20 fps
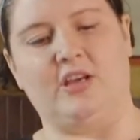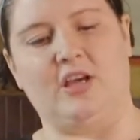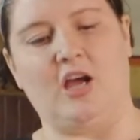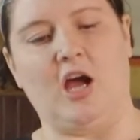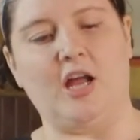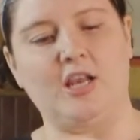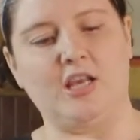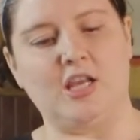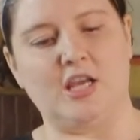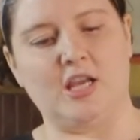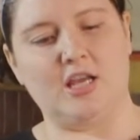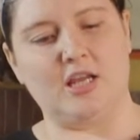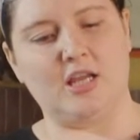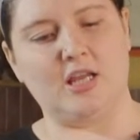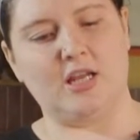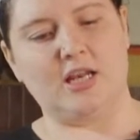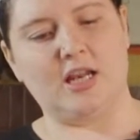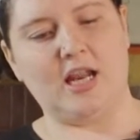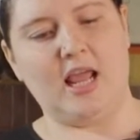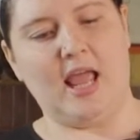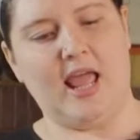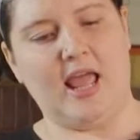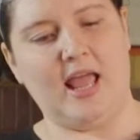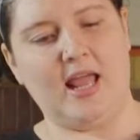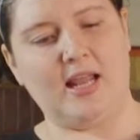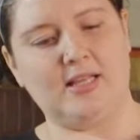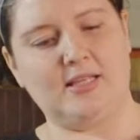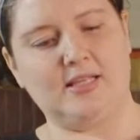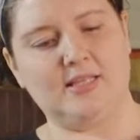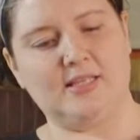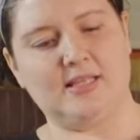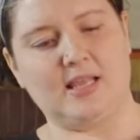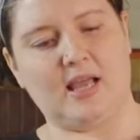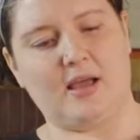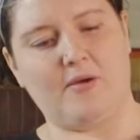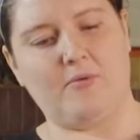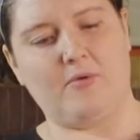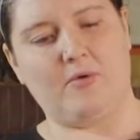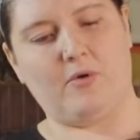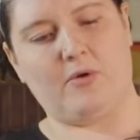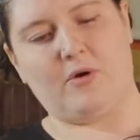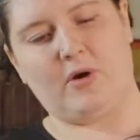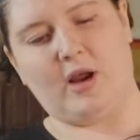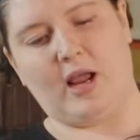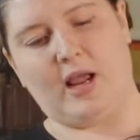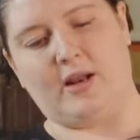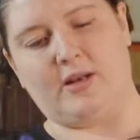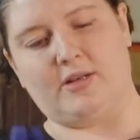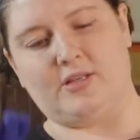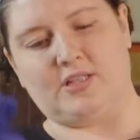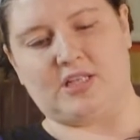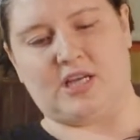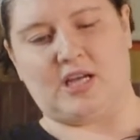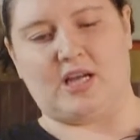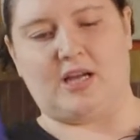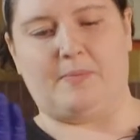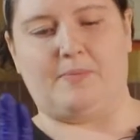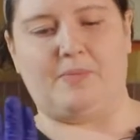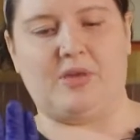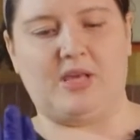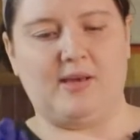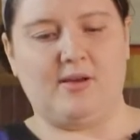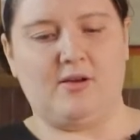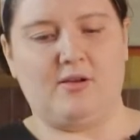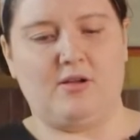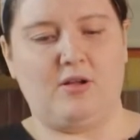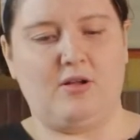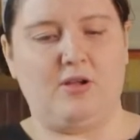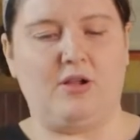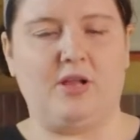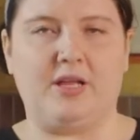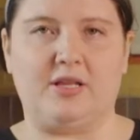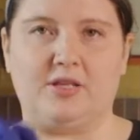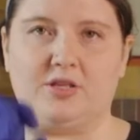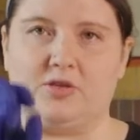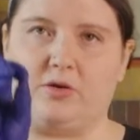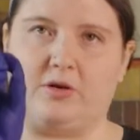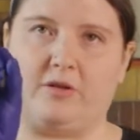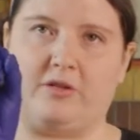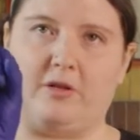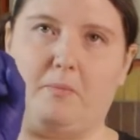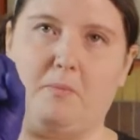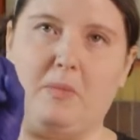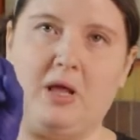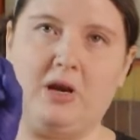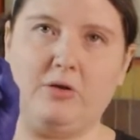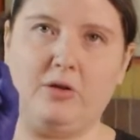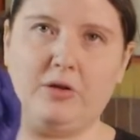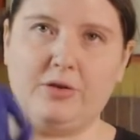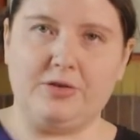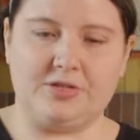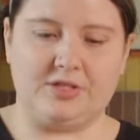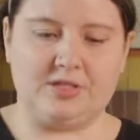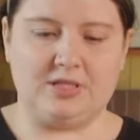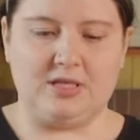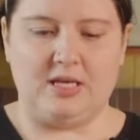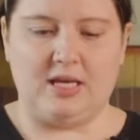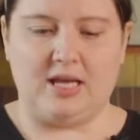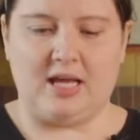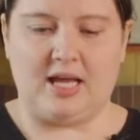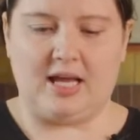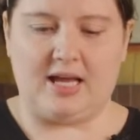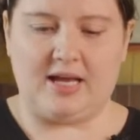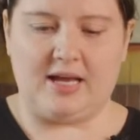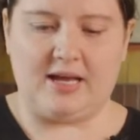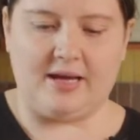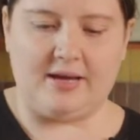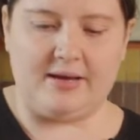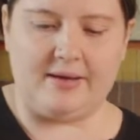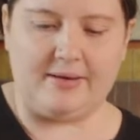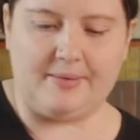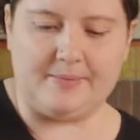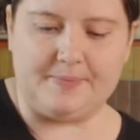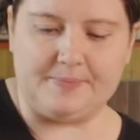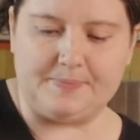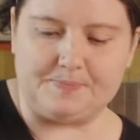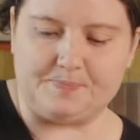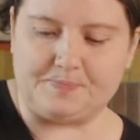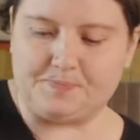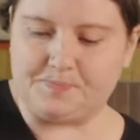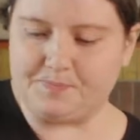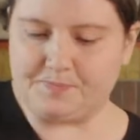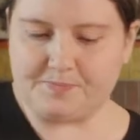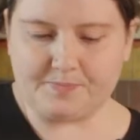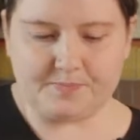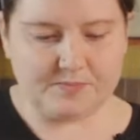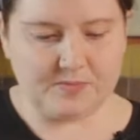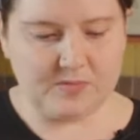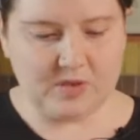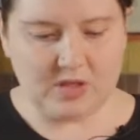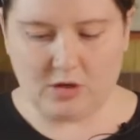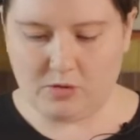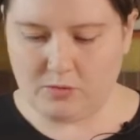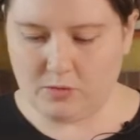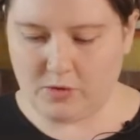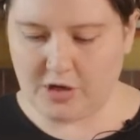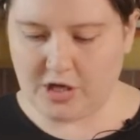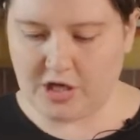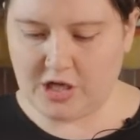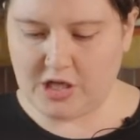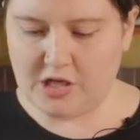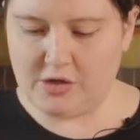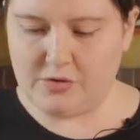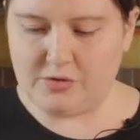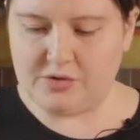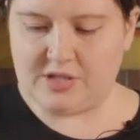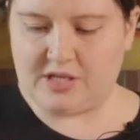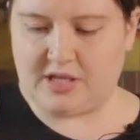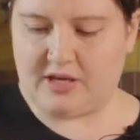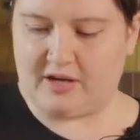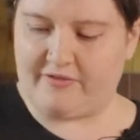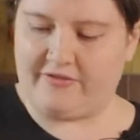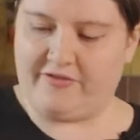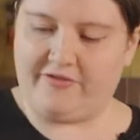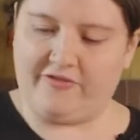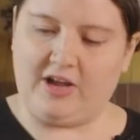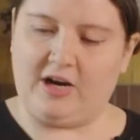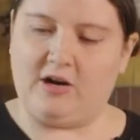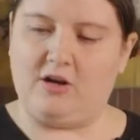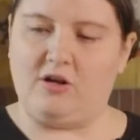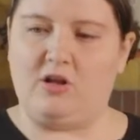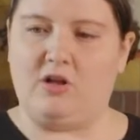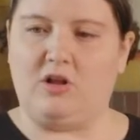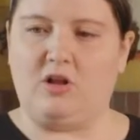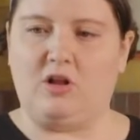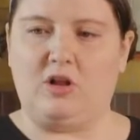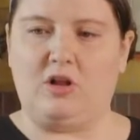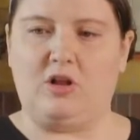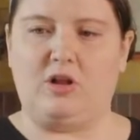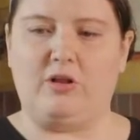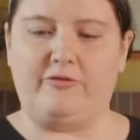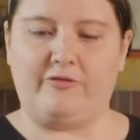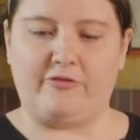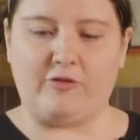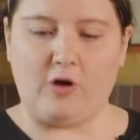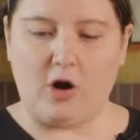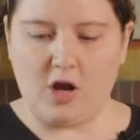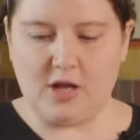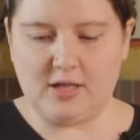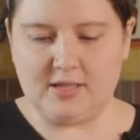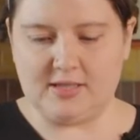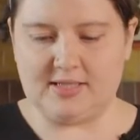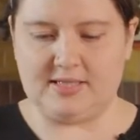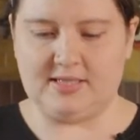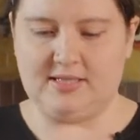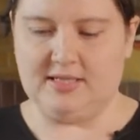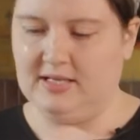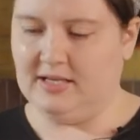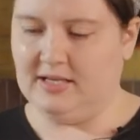onion ends that were peel and sort of the middles. We're going to use the fennel fronds.